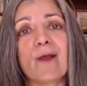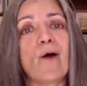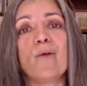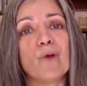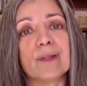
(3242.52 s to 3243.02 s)

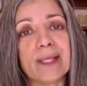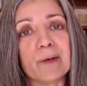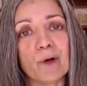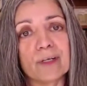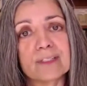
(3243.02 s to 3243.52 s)
of what there
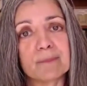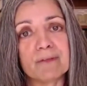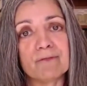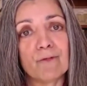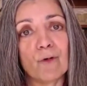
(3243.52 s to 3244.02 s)
was
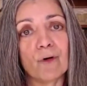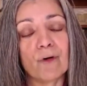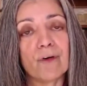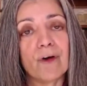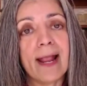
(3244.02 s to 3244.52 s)

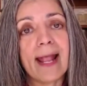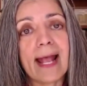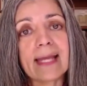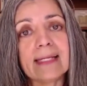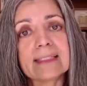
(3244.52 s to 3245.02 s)
before.
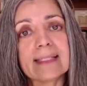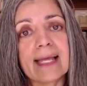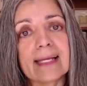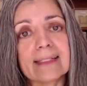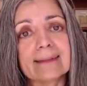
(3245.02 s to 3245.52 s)
And it's
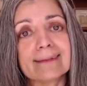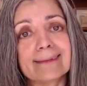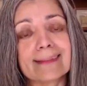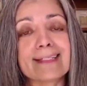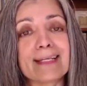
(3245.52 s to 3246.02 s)
like
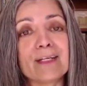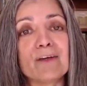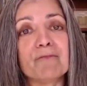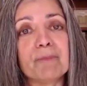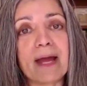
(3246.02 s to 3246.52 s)
the city
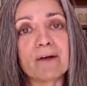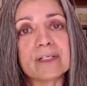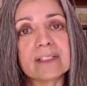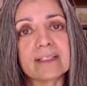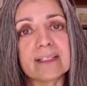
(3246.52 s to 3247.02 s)
of
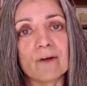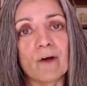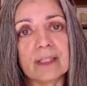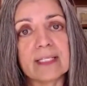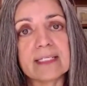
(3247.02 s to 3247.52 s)
Paris is in
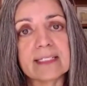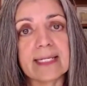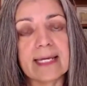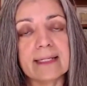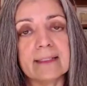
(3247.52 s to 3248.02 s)
all these
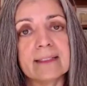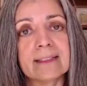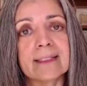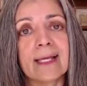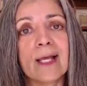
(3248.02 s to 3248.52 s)

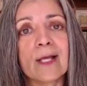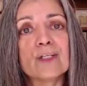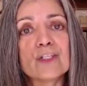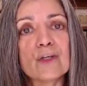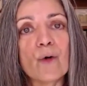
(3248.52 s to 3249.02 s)
layers.
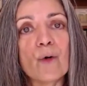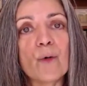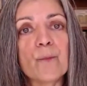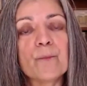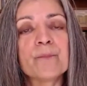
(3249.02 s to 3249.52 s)

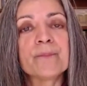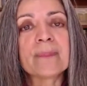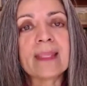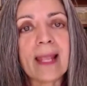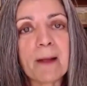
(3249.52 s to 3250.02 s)
So
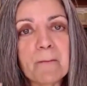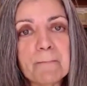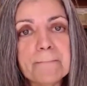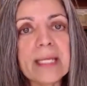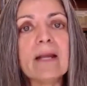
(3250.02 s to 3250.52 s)

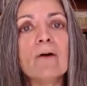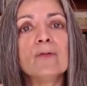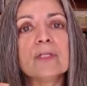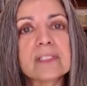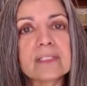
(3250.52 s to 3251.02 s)
below
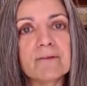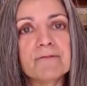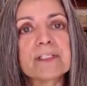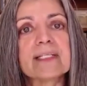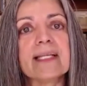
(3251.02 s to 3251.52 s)
the
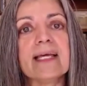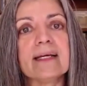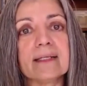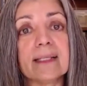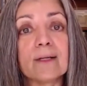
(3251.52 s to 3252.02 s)
surface
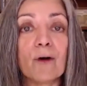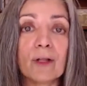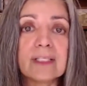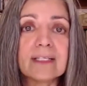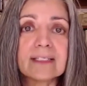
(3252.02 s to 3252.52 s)
layer, there are
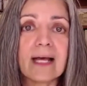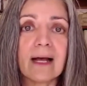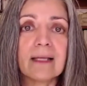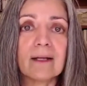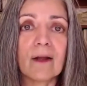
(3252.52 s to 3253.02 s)
all these
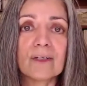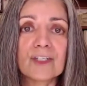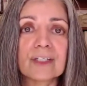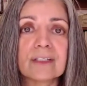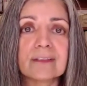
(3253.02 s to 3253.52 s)

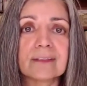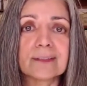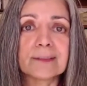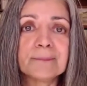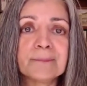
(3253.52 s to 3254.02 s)

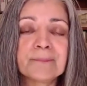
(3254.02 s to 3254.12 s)
archaeological